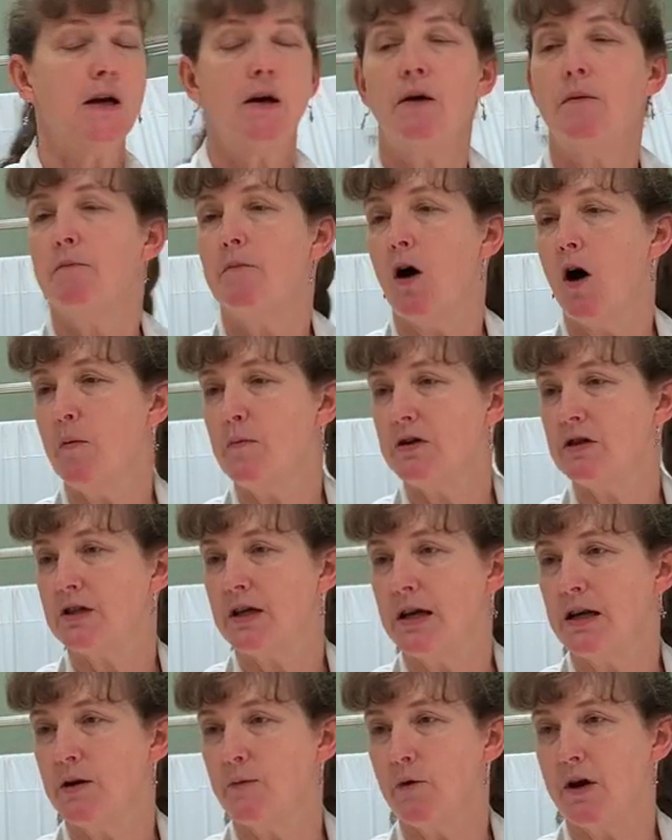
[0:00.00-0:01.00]
Mom is
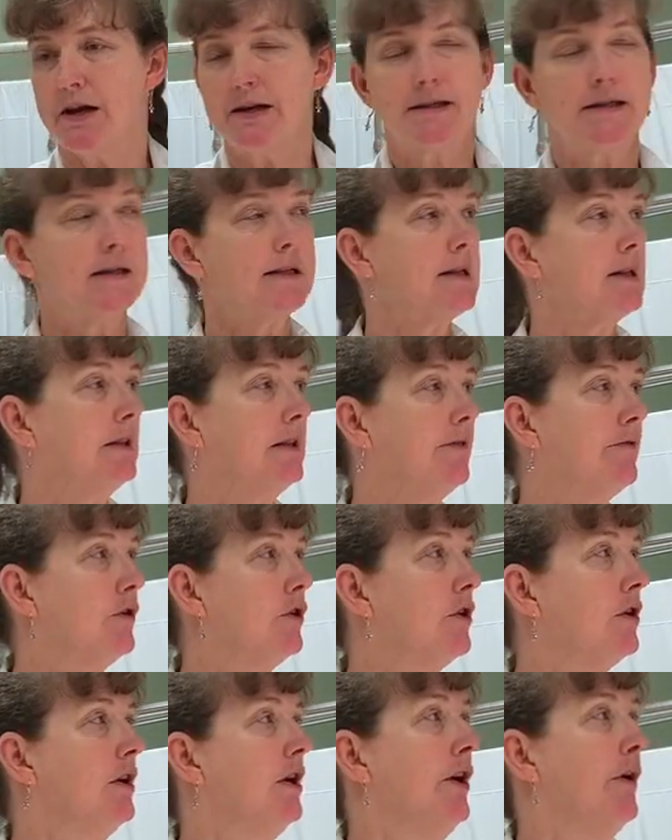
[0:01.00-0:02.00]
getting ready to
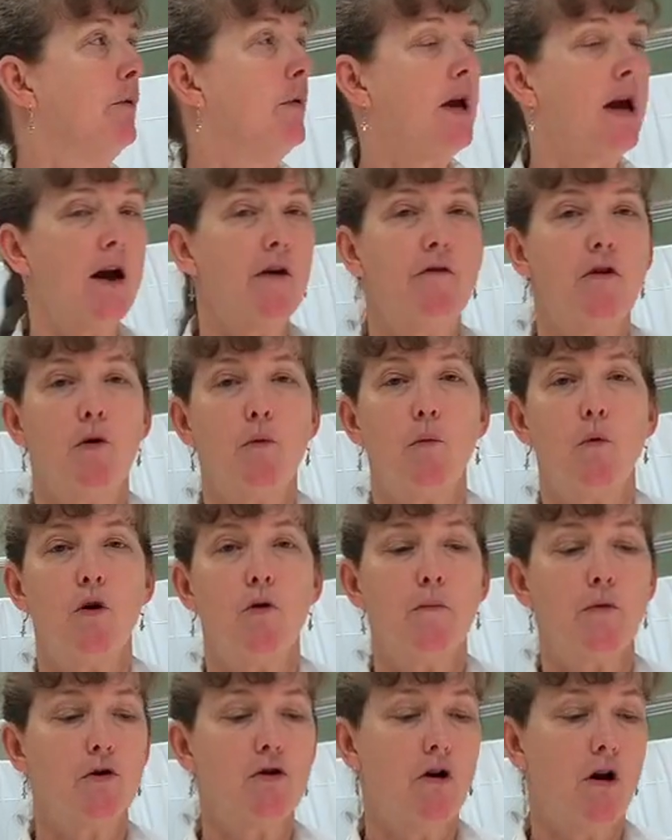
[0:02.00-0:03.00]
deliver. We have our
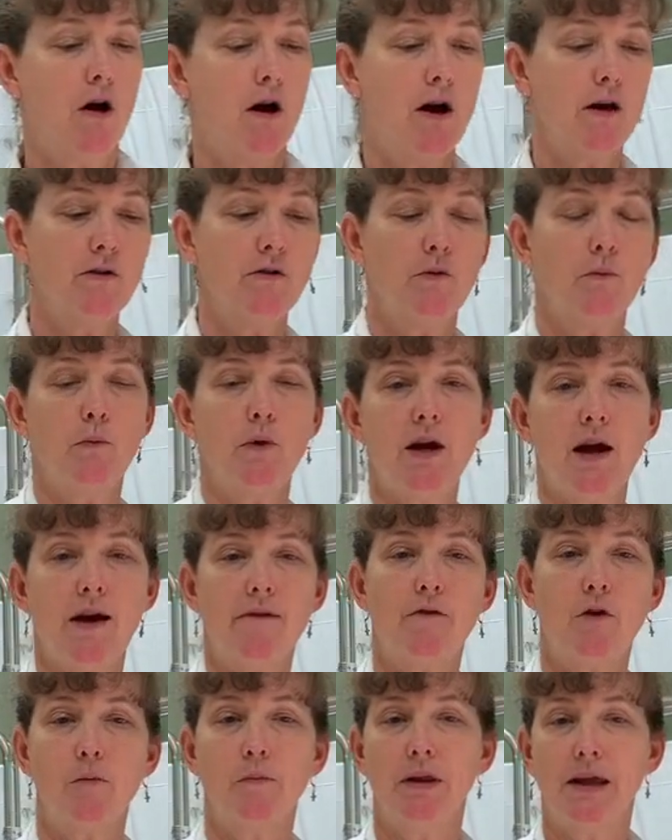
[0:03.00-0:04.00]
warmer on. We have
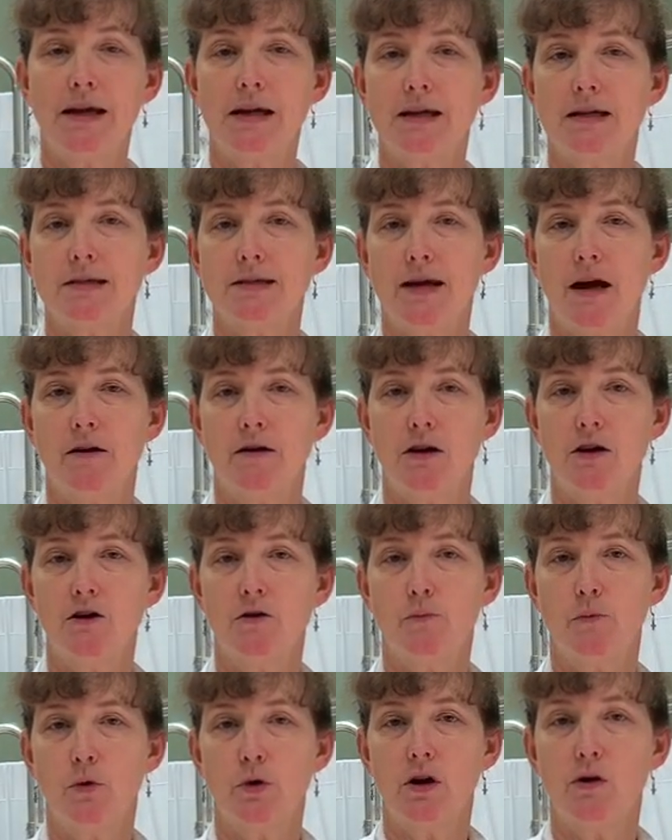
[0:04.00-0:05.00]
our blankets out here
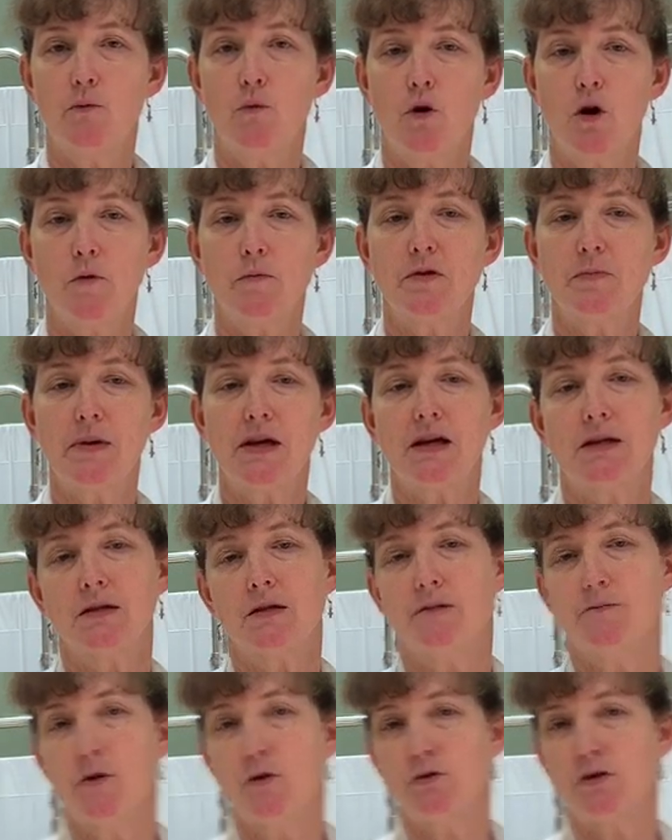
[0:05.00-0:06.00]
pre-warmed because the
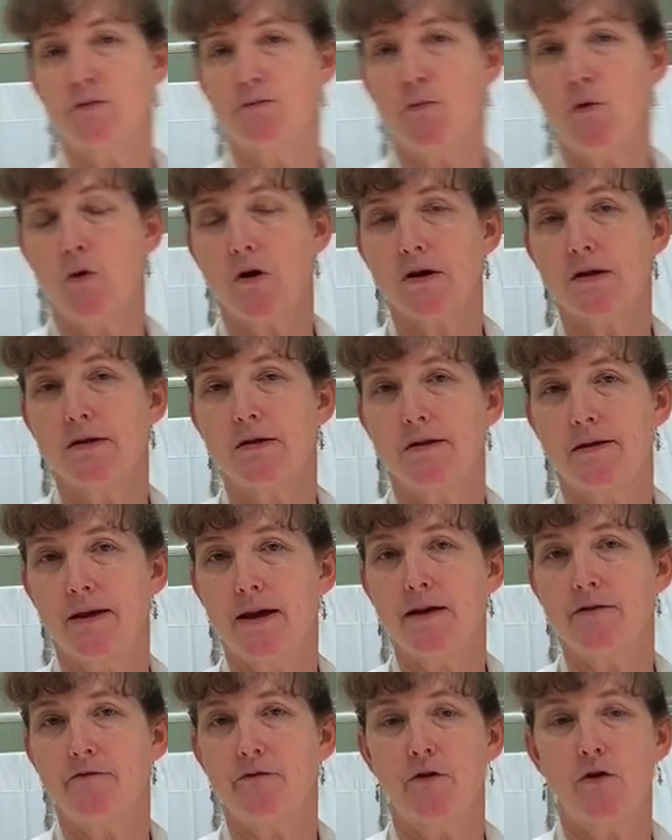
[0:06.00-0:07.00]
most important
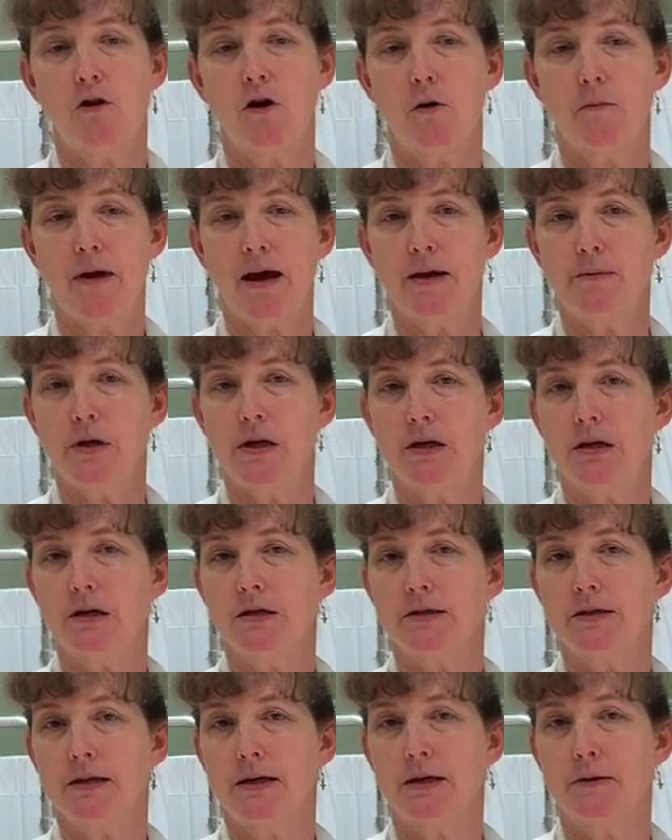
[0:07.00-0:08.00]
thing for our baby
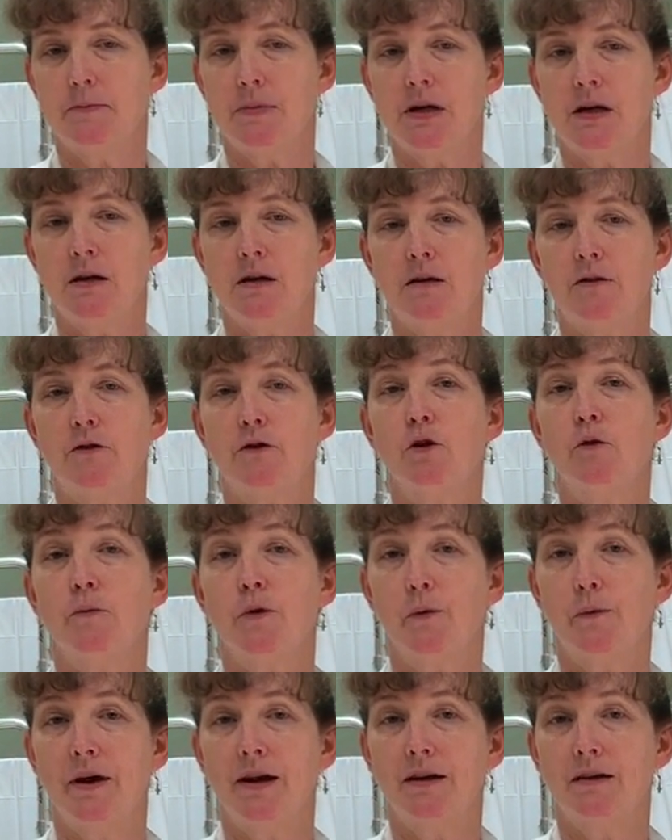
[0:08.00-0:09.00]
is going to be thermal
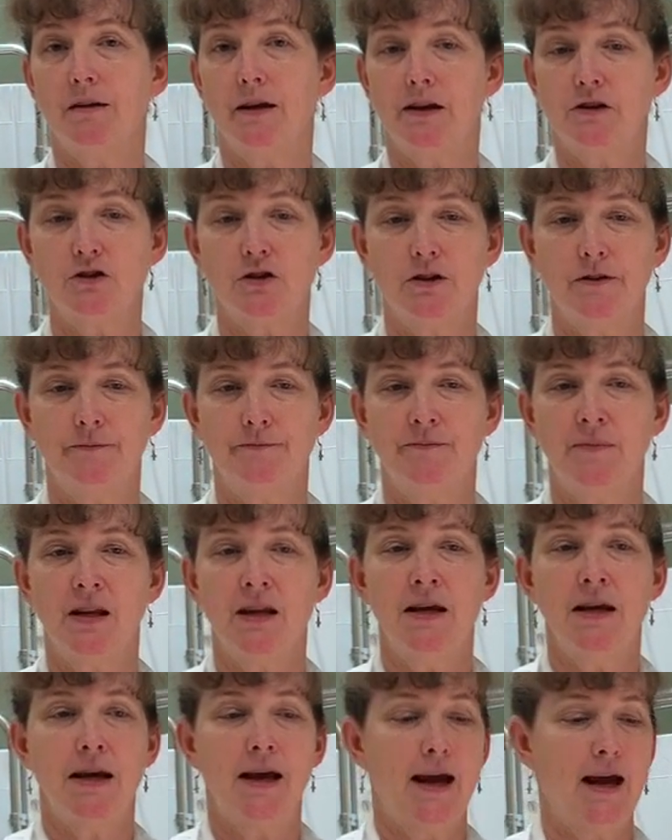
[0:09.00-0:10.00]
regulation.
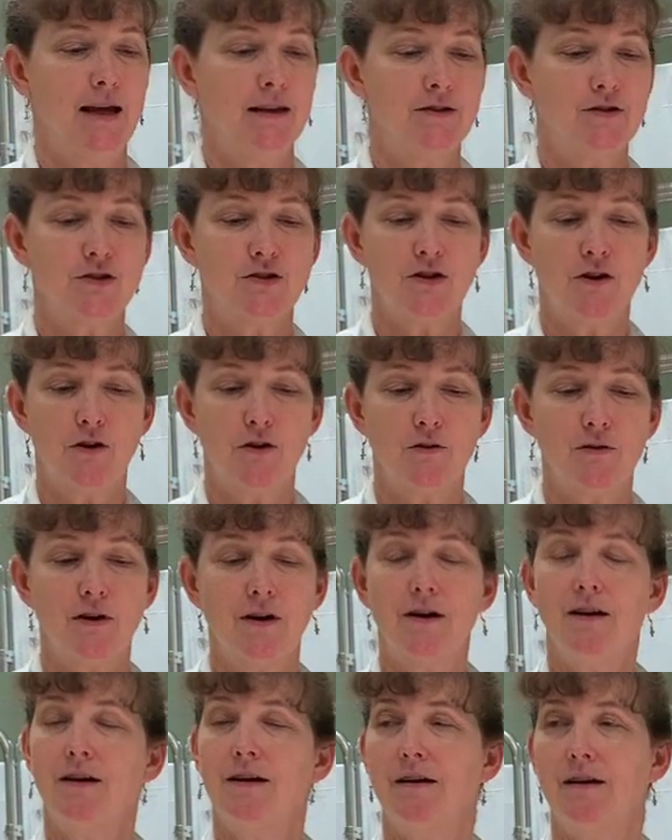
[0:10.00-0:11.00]
And so
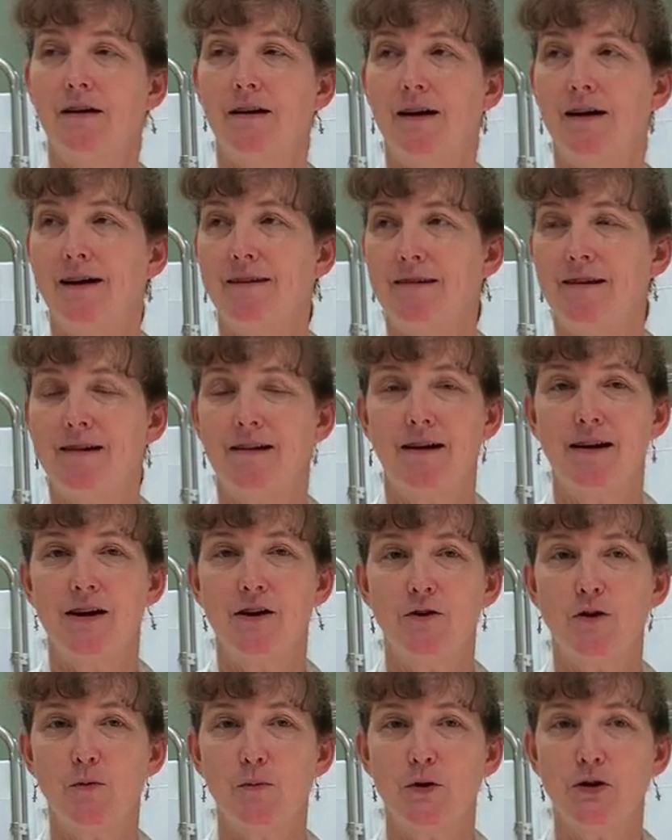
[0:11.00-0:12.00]
I think I
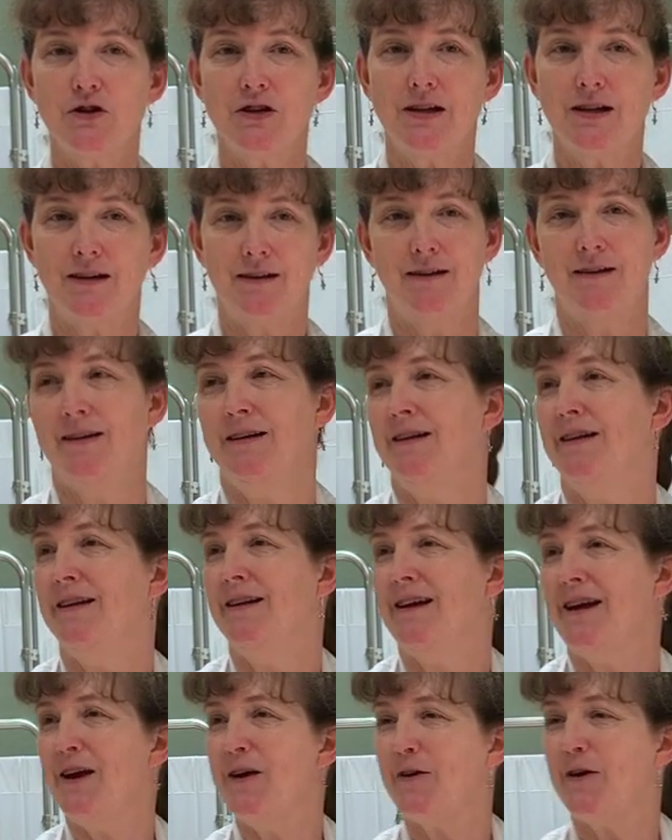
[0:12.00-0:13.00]
hear her pushing.
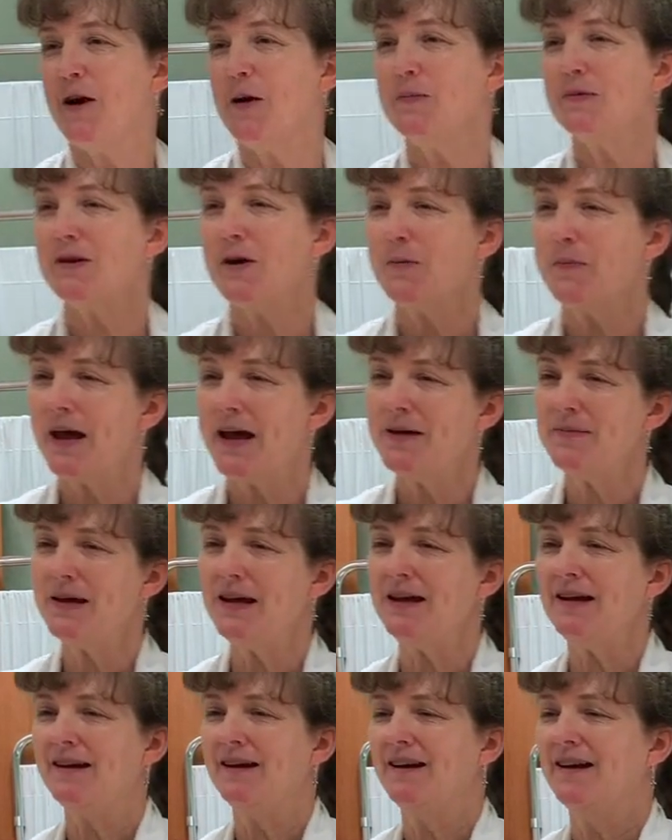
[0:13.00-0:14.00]
Here comes our
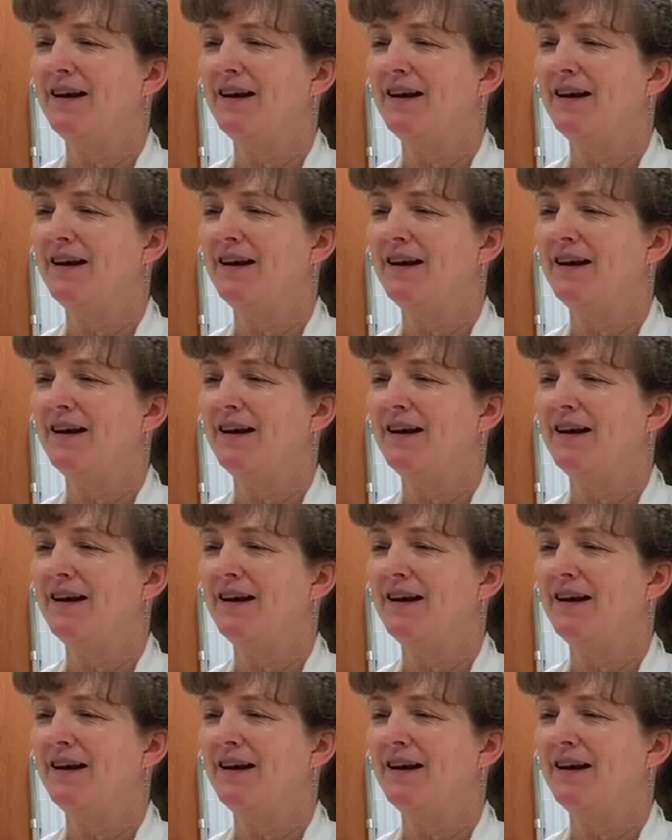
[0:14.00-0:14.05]
baby.